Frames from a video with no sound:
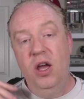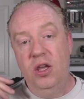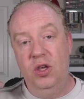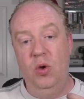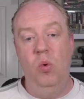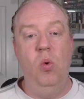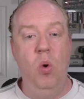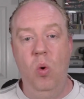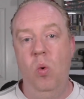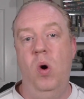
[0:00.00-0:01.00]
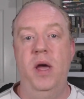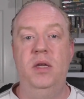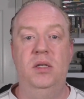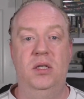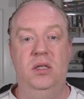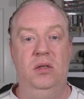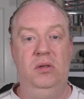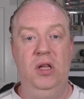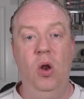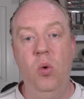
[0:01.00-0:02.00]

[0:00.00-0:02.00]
you will always, there'll